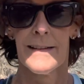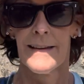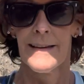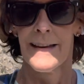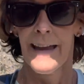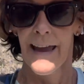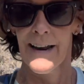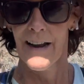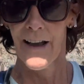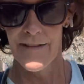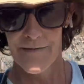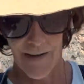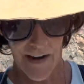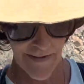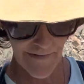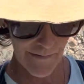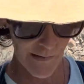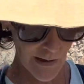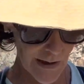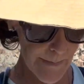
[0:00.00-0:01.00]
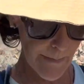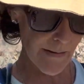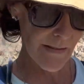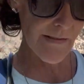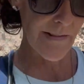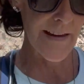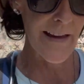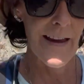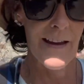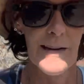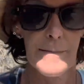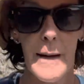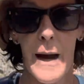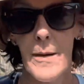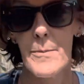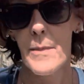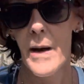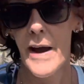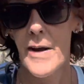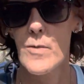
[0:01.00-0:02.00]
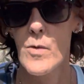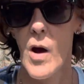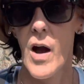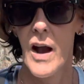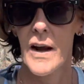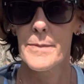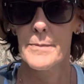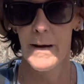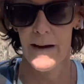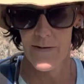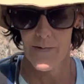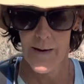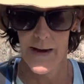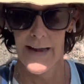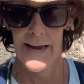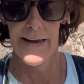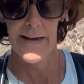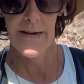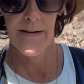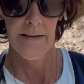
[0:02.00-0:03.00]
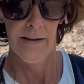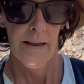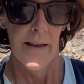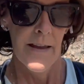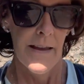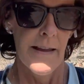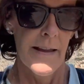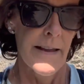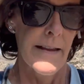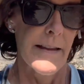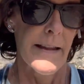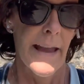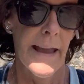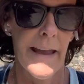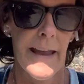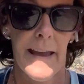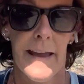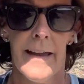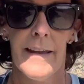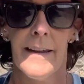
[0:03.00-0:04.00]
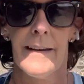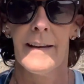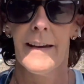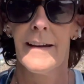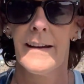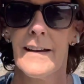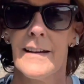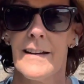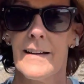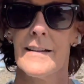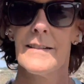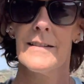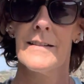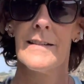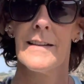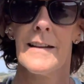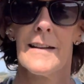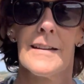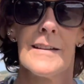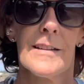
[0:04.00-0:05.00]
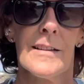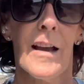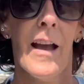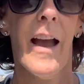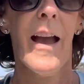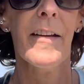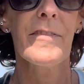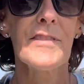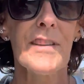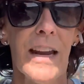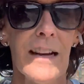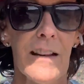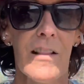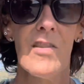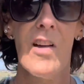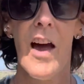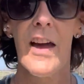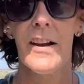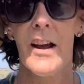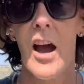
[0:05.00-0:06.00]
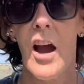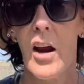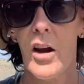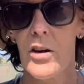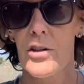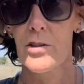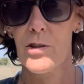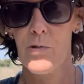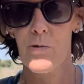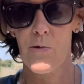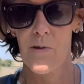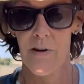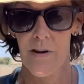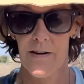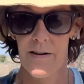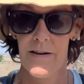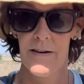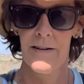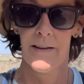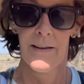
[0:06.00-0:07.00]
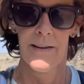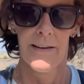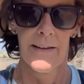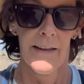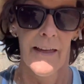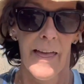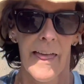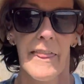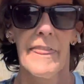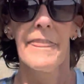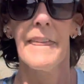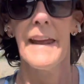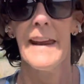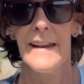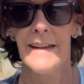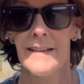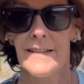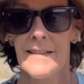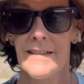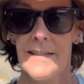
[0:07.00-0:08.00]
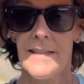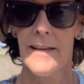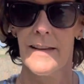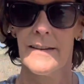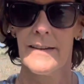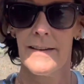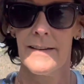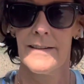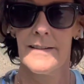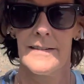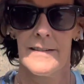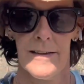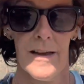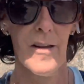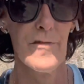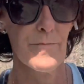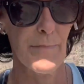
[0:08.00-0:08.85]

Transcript: And I've really been thinking about my walk, my way. And I've done a lot of hardcore things. I've